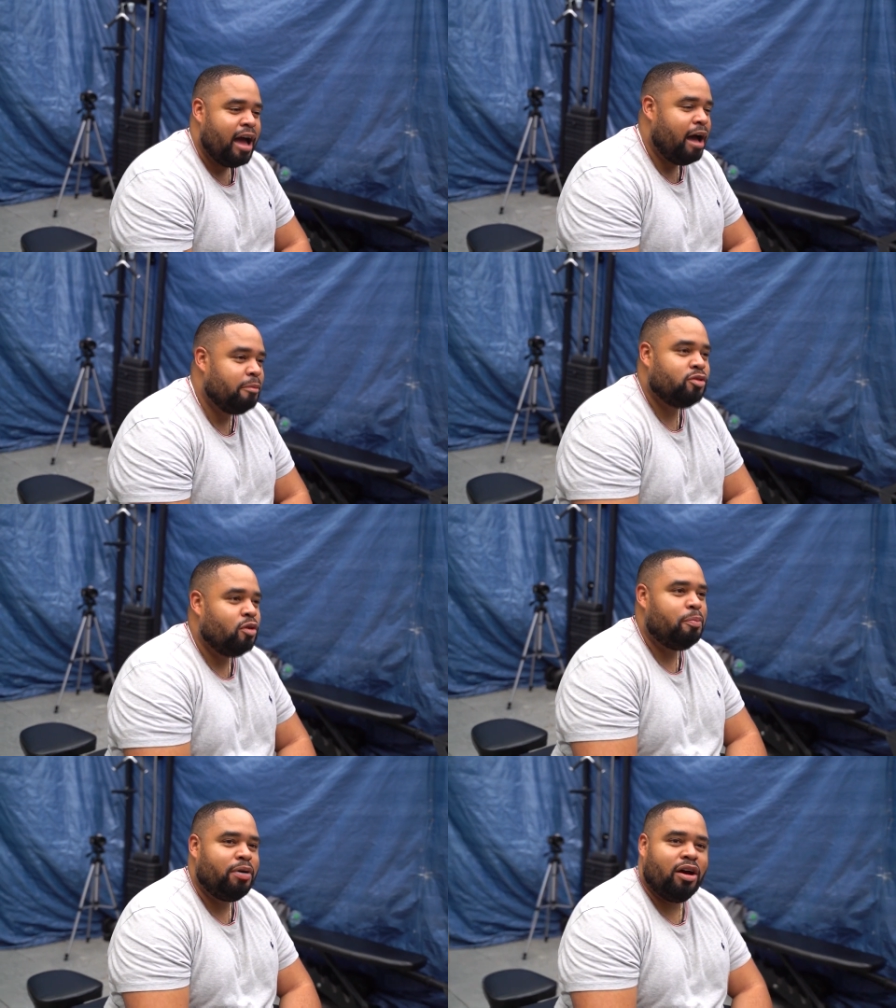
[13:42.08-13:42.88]
I'm
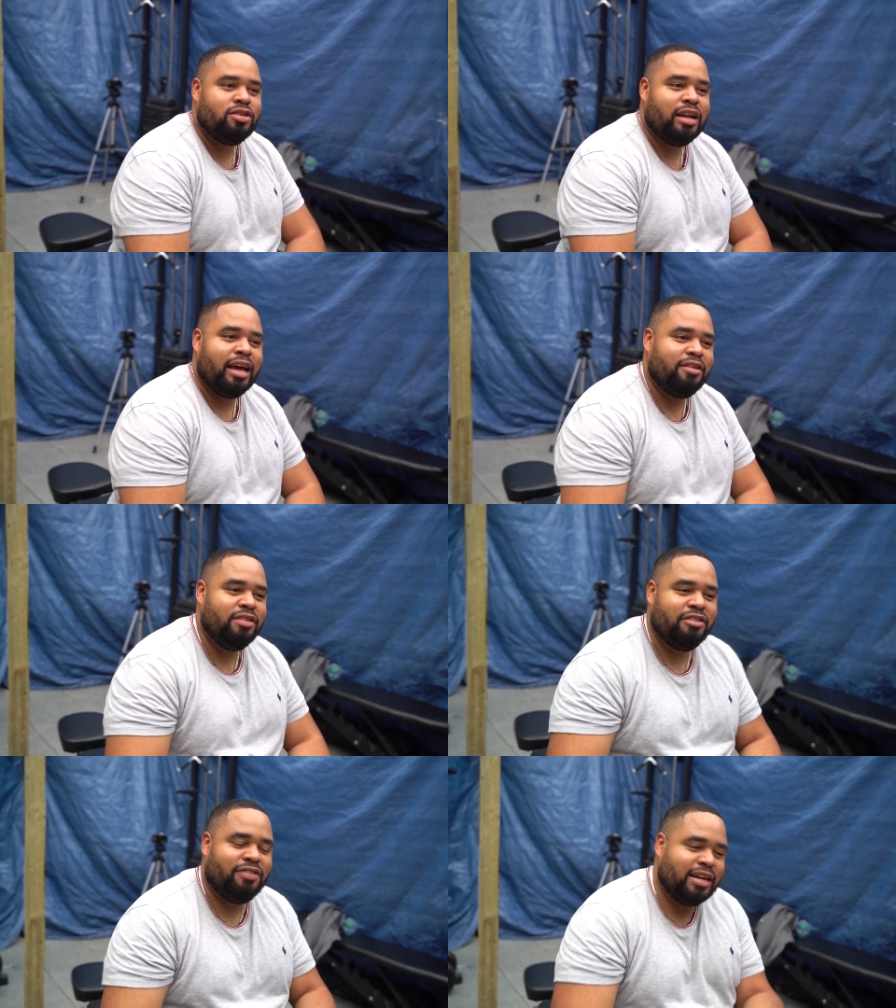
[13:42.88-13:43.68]
so proud. So like,
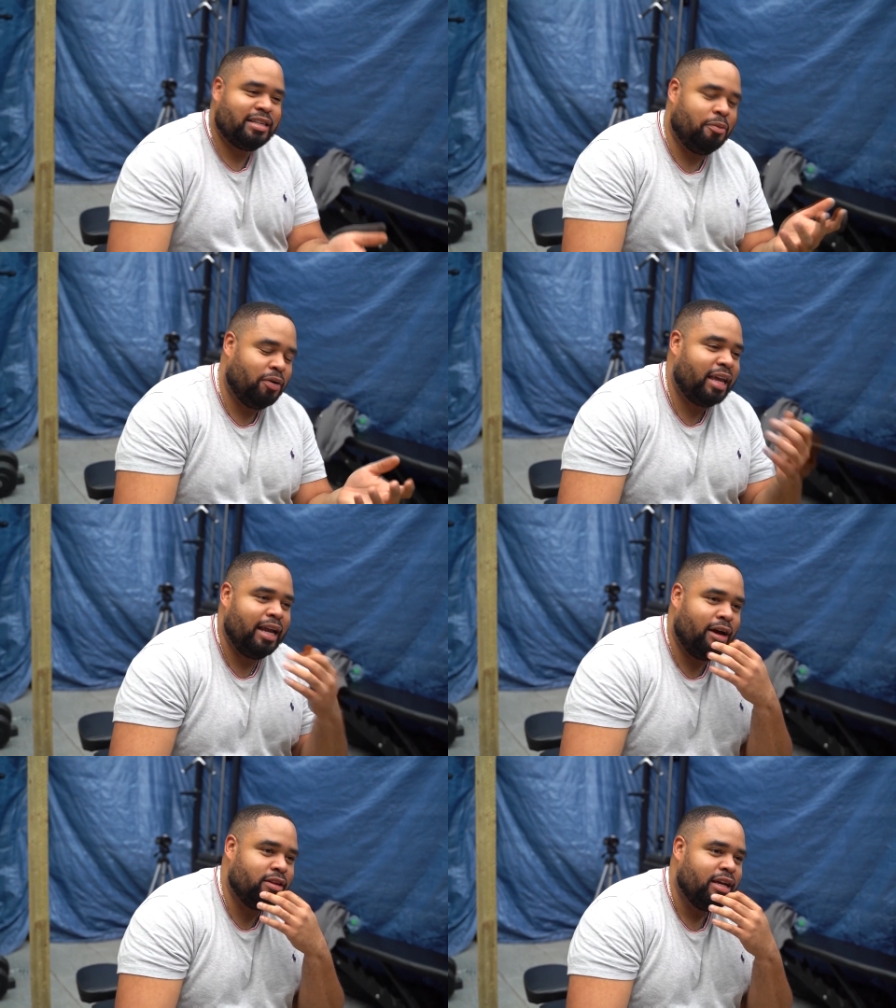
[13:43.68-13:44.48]
even the fact I'm
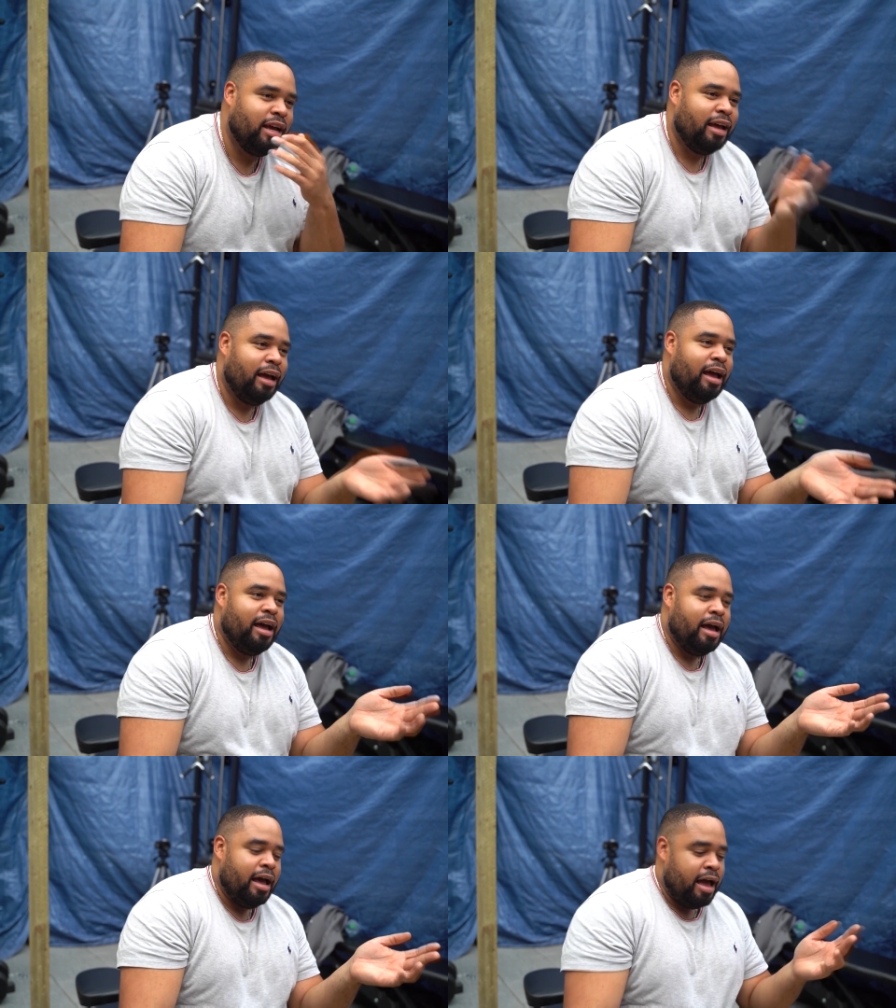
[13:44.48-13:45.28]
working out.
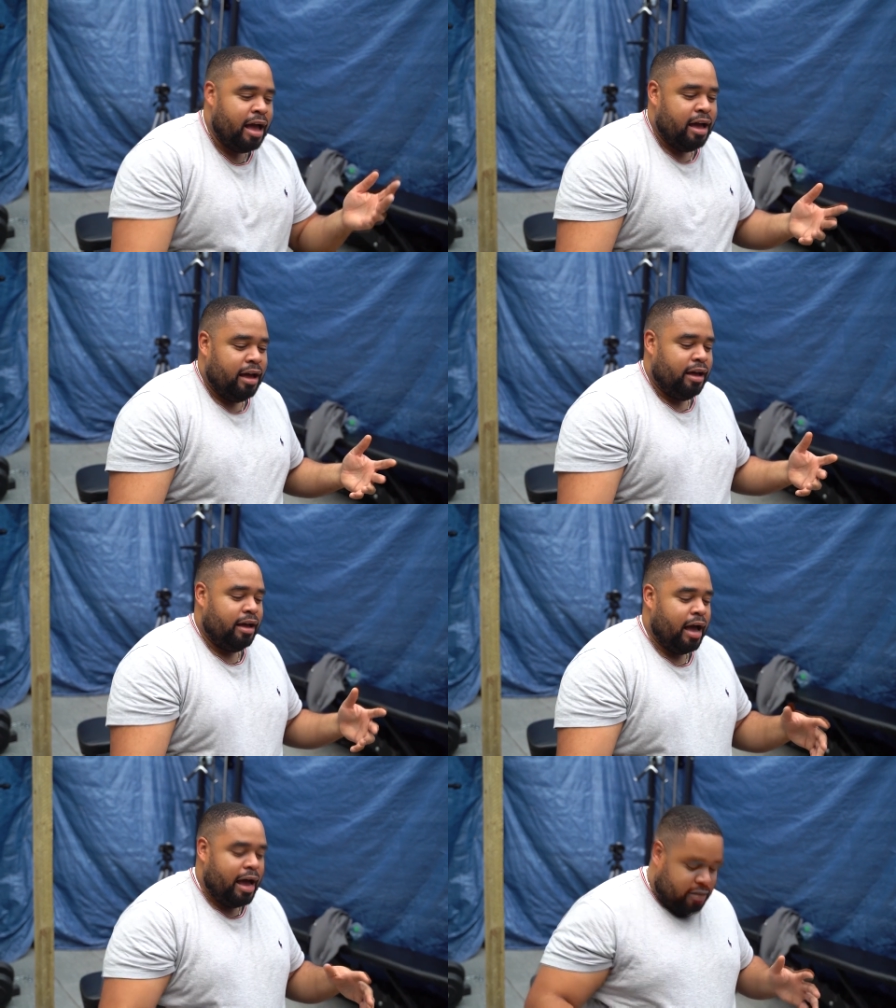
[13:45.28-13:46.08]

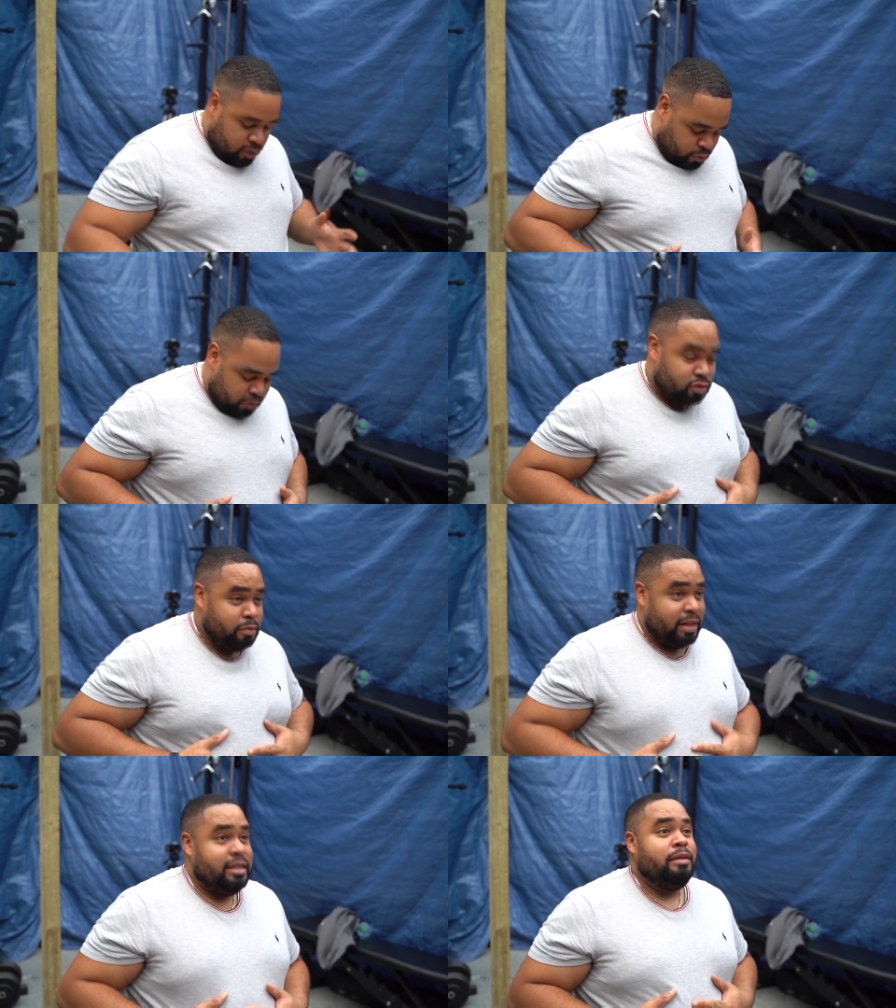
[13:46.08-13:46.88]
I still want to
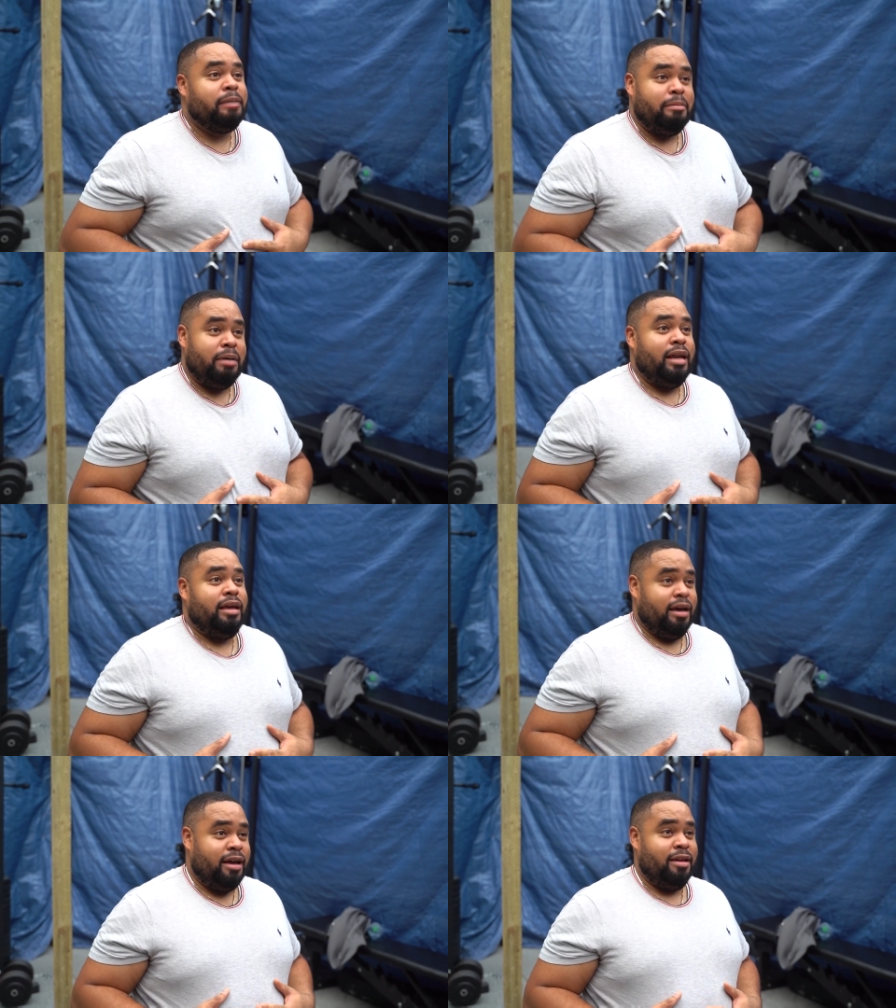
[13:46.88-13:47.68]
maintain my
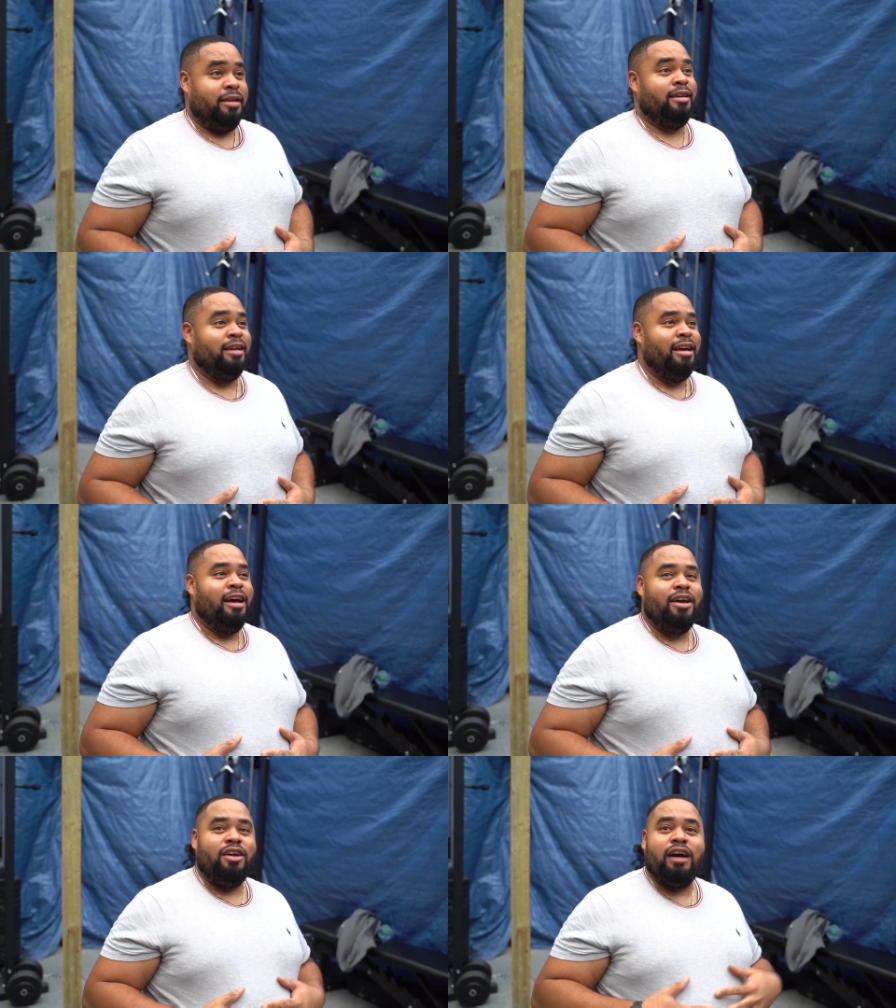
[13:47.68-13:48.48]
belly.
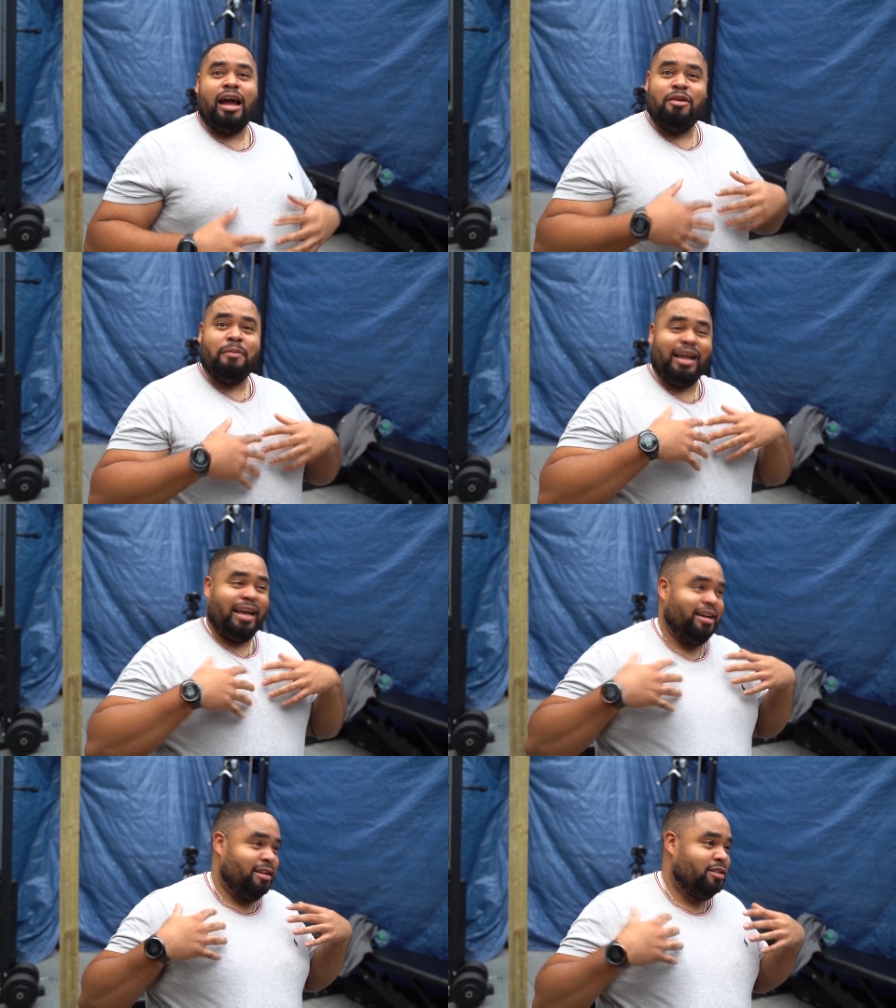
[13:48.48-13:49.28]
You know, I don't mind
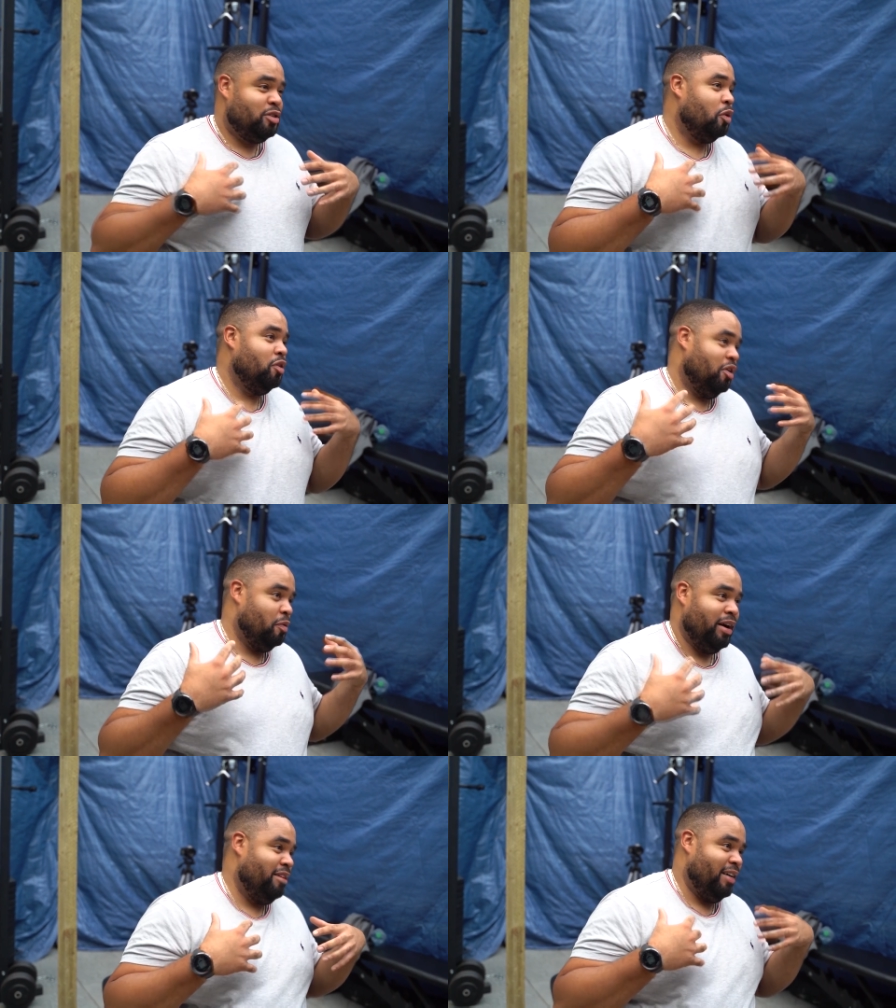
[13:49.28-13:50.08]
getting toned
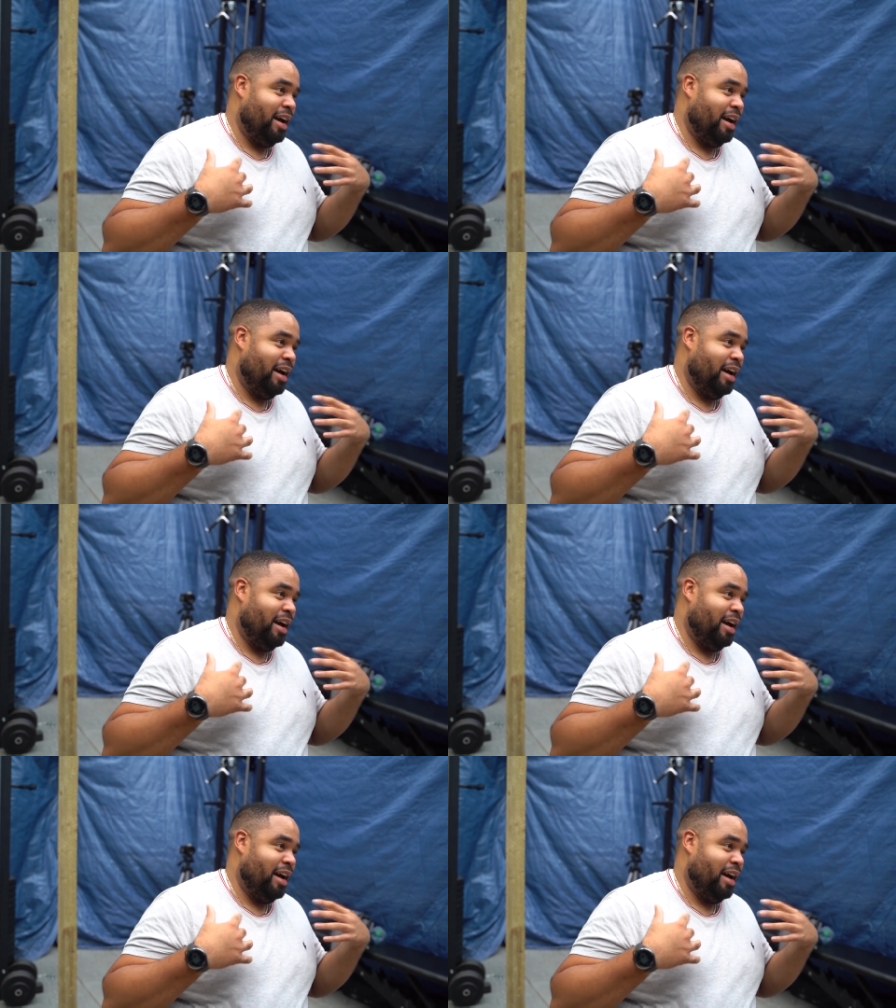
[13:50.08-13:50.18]
or whatever.